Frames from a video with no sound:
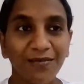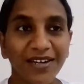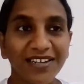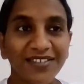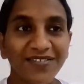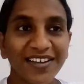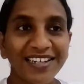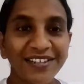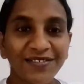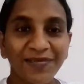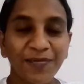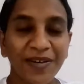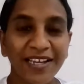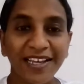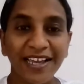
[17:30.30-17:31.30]
But when it
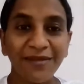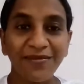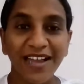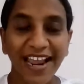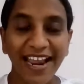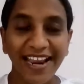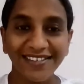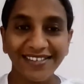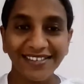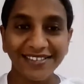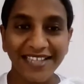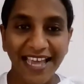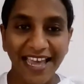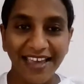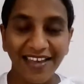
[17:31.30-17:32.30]
became eighth
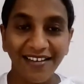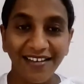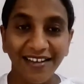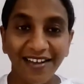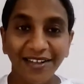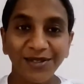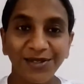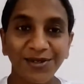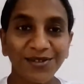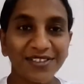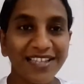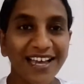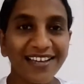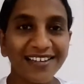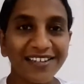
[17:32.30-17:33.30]
day, so
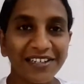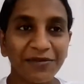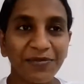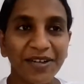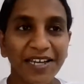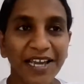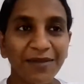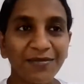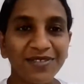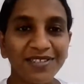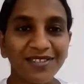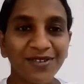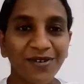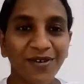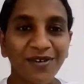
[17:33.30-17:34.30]
then it became
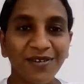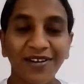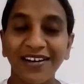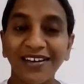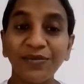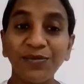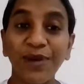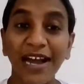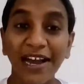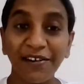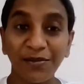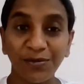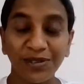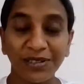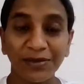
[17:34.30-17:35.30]
not
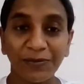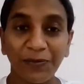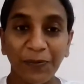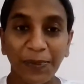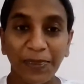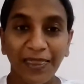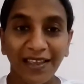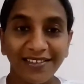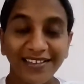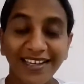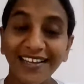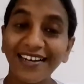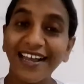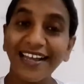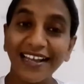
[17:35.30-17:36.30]
unbearable.
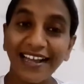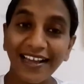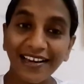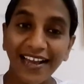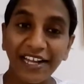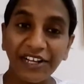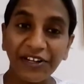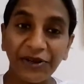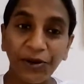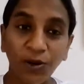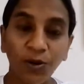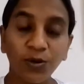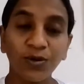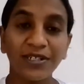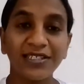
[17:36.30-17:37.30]
Then again I
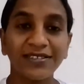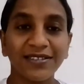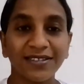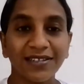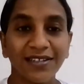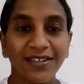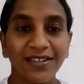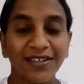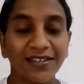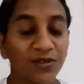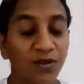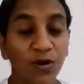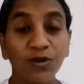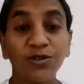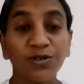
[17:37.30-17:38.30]
go
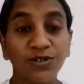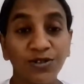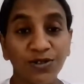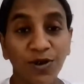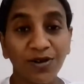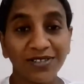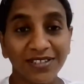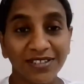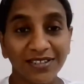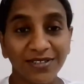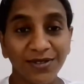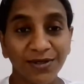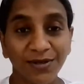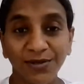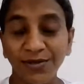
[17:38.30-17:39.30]
to the doctor,
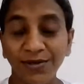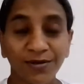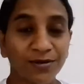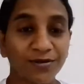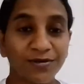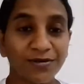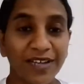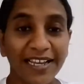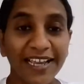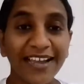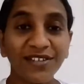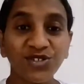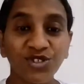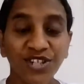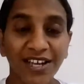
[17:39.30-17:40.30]
so to
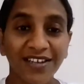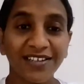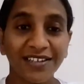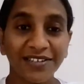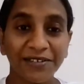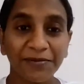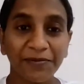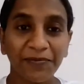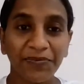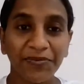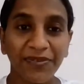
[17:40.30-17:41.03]
again check it.